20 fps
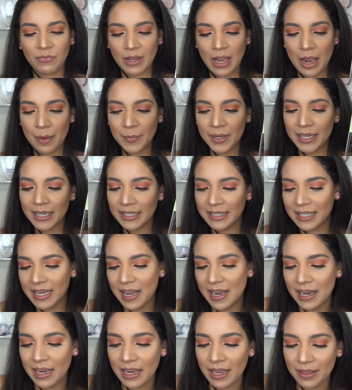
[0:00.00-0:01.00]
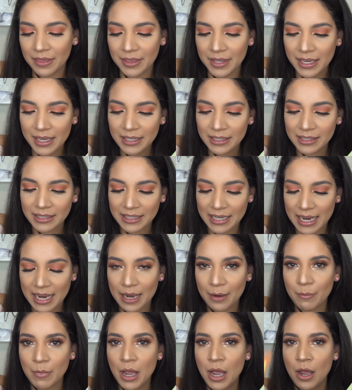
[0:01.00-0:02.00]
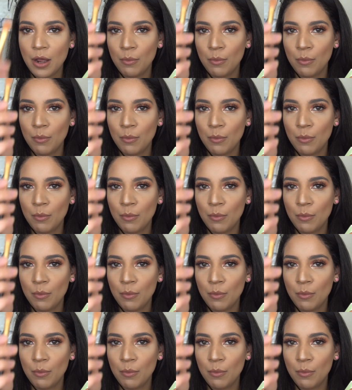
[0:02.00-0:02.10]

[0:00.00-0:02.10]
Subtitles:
I'm gonna take the same